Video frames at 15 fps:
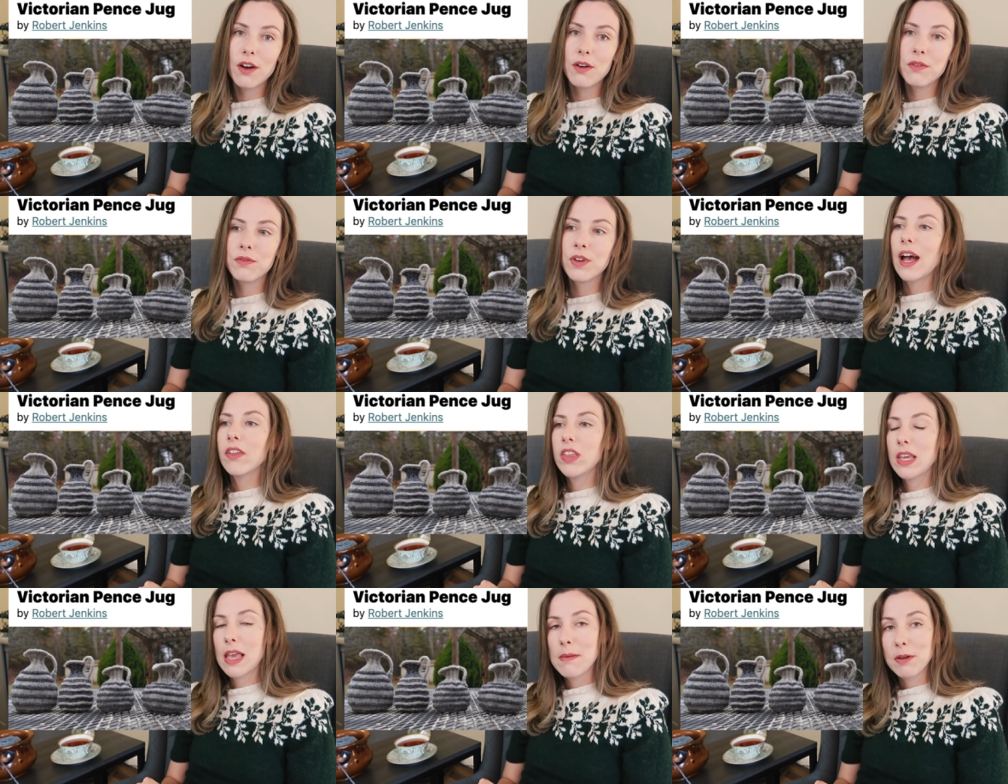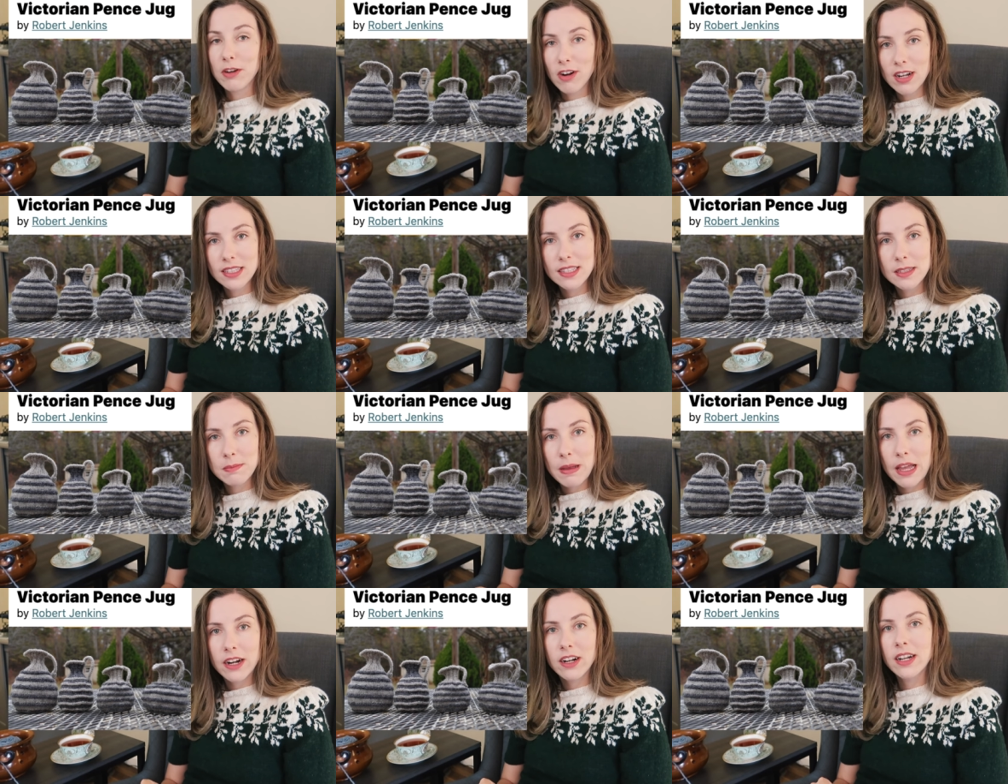of how they came across this
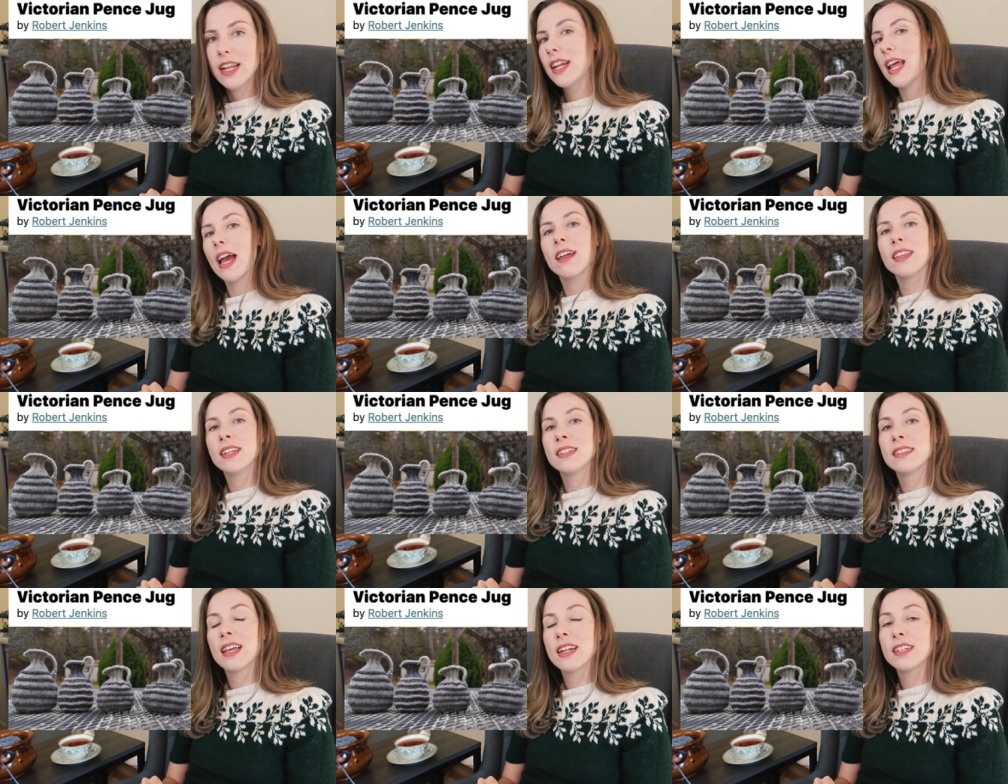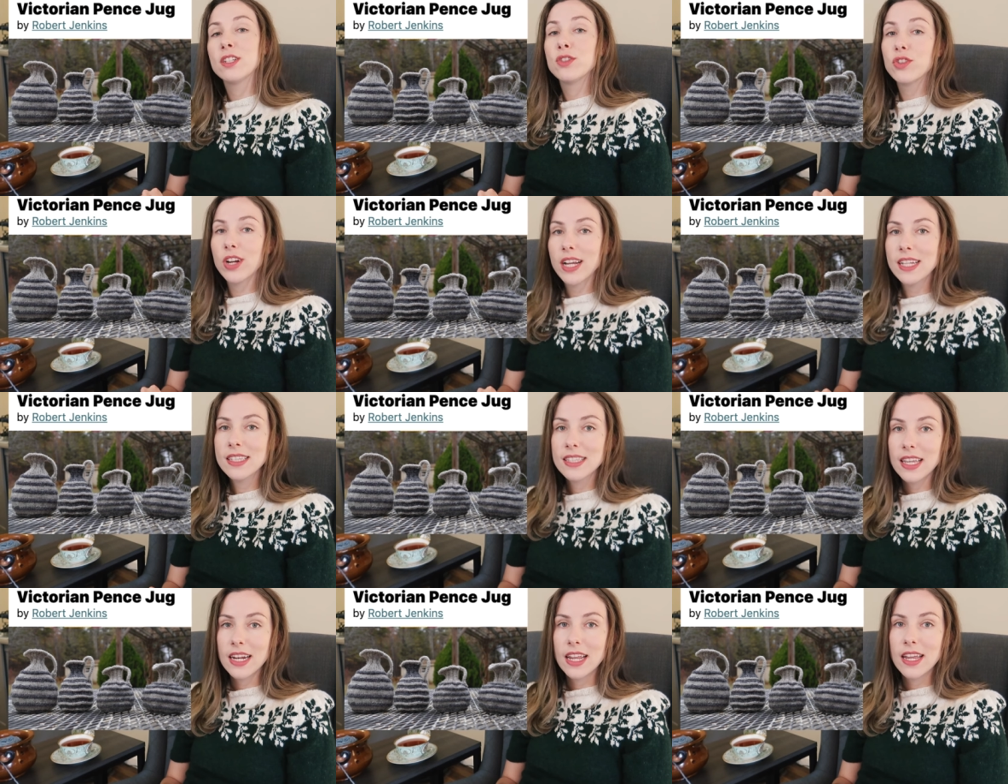pattern and how they decided to
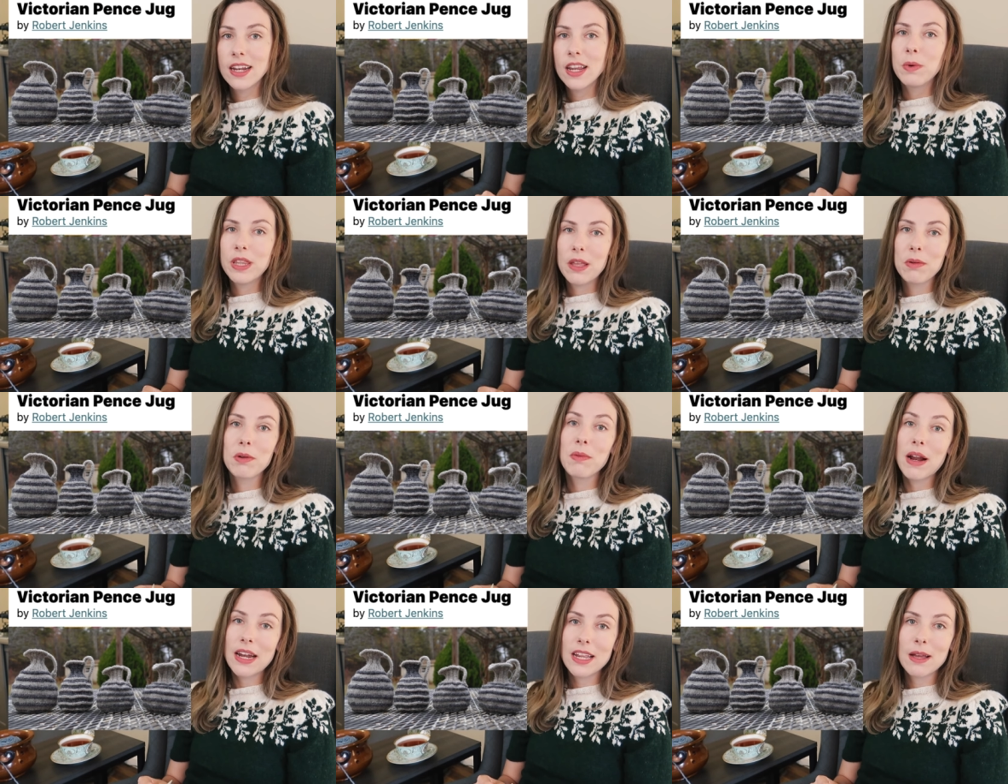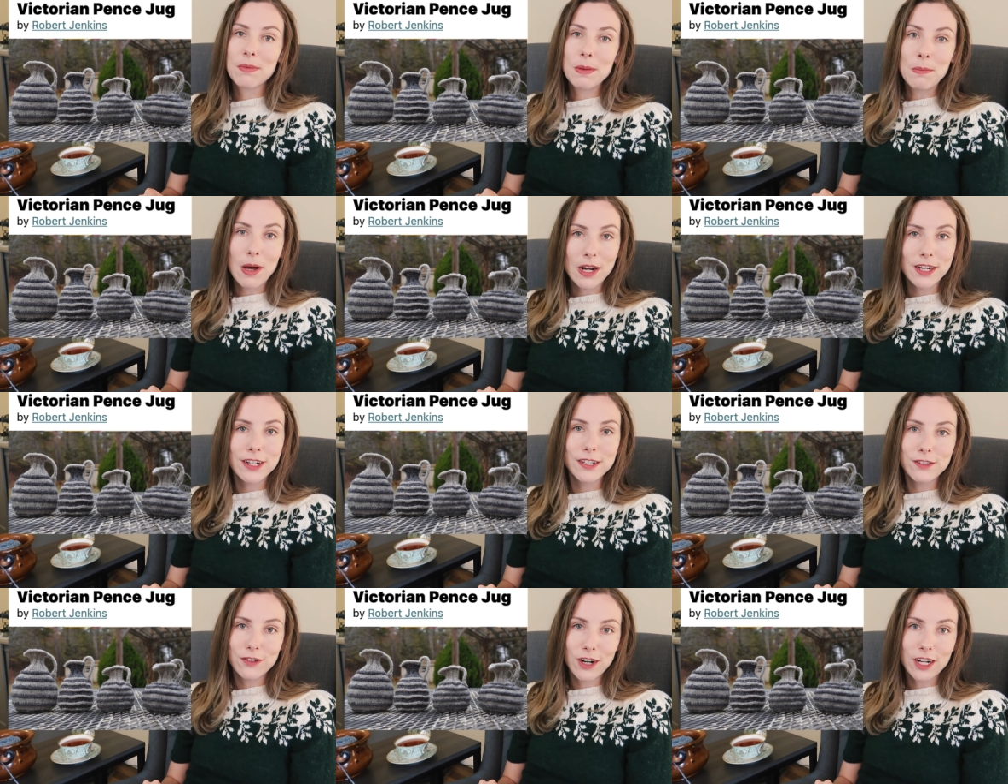translate it when they were writing up the modern
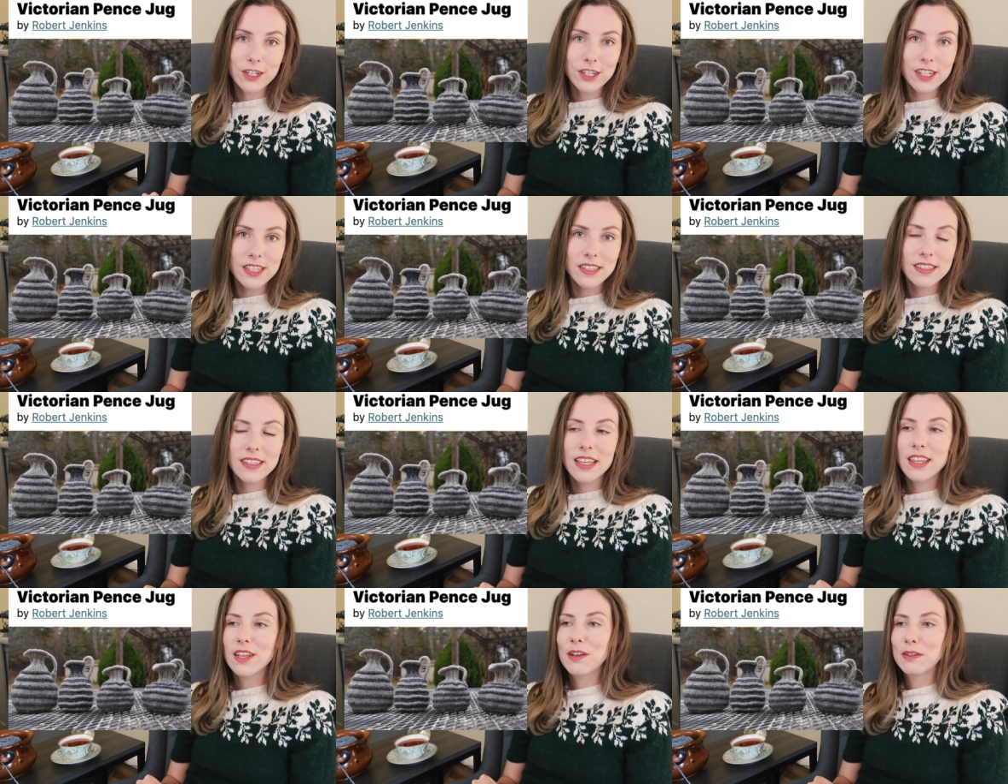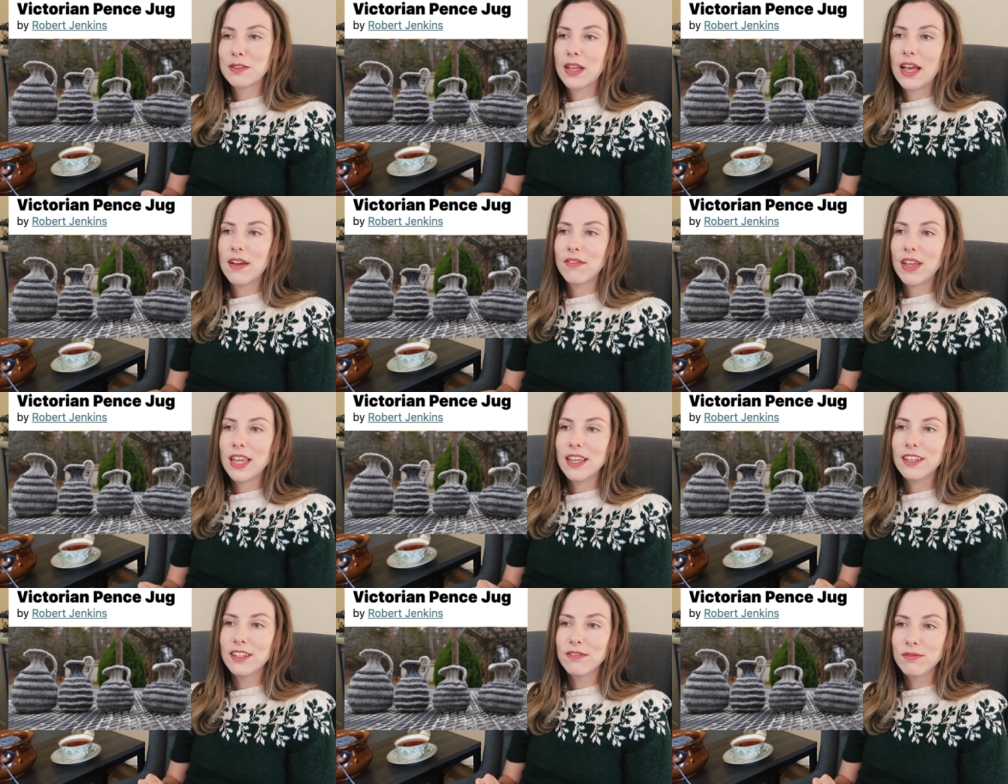instructions. And they also have
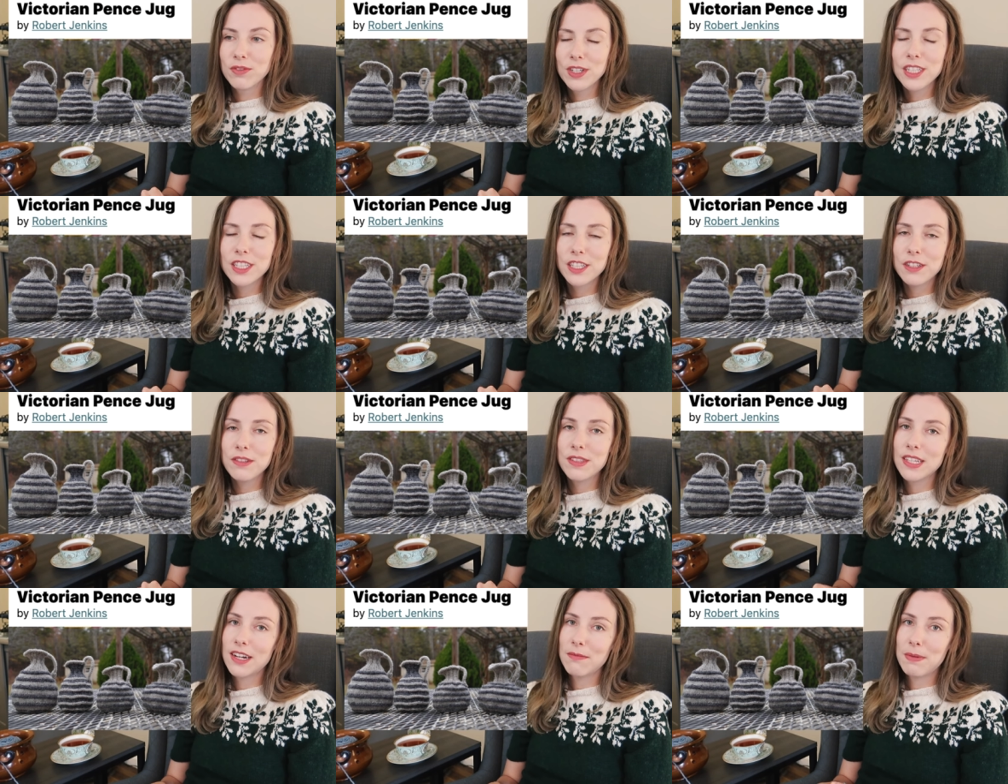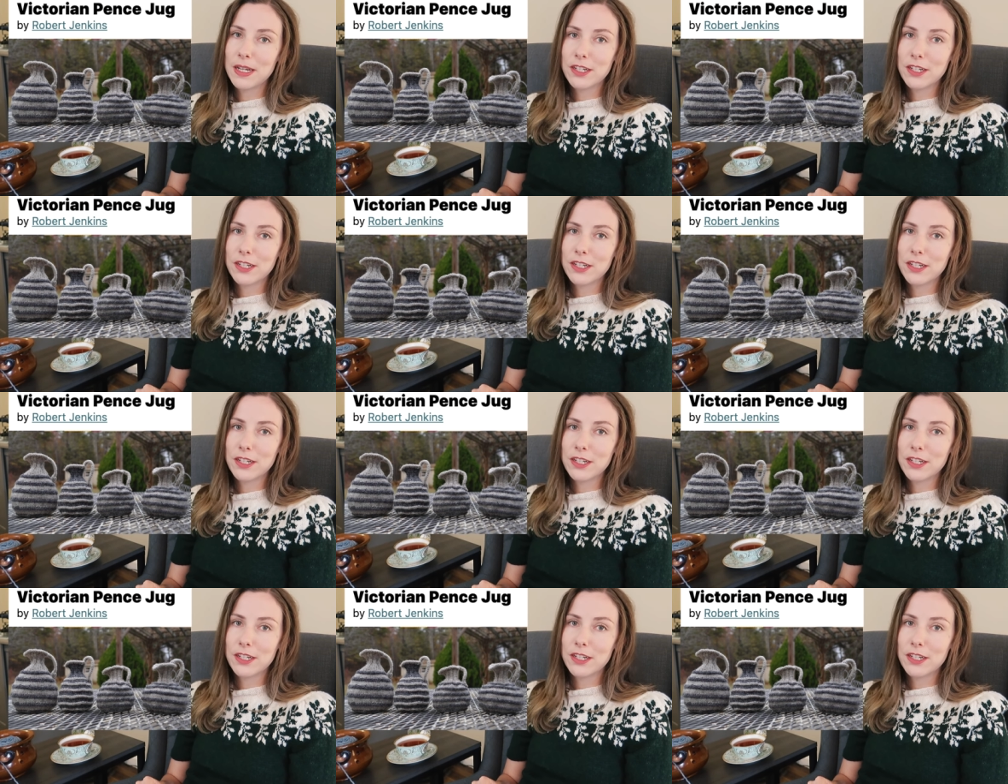a really cute set of